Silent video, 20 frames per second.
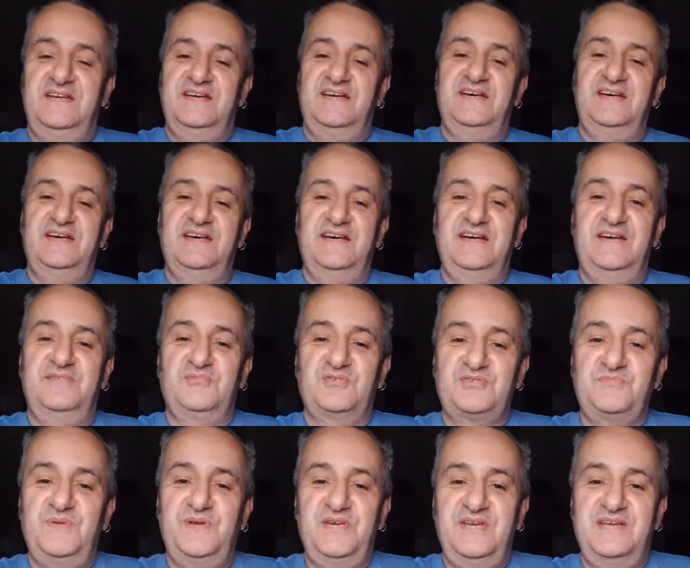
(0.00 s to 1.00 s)
And we'll
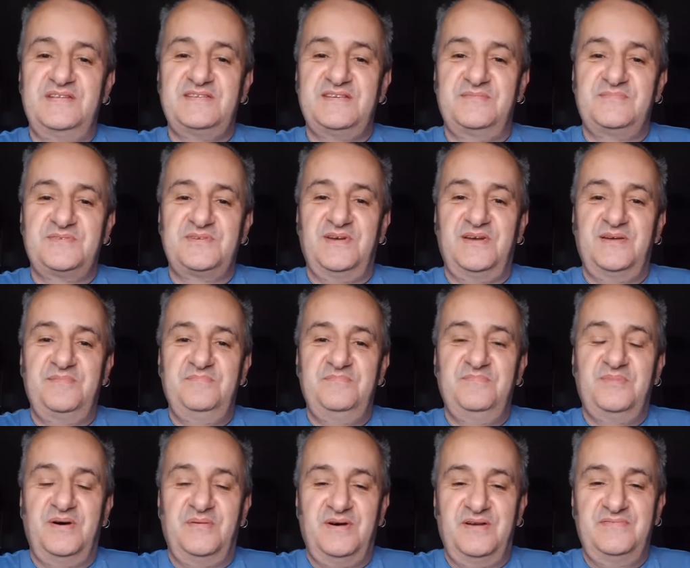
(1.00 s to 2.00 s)
speak again sometime.
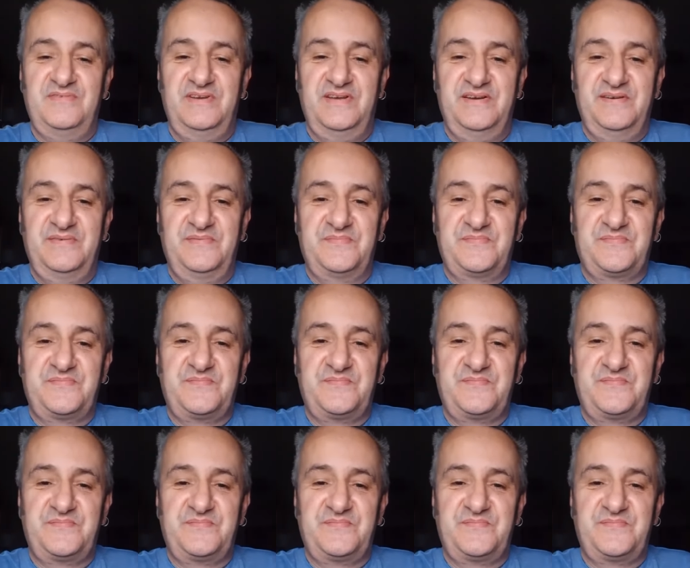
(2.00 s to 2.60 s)
Bye-bye for now.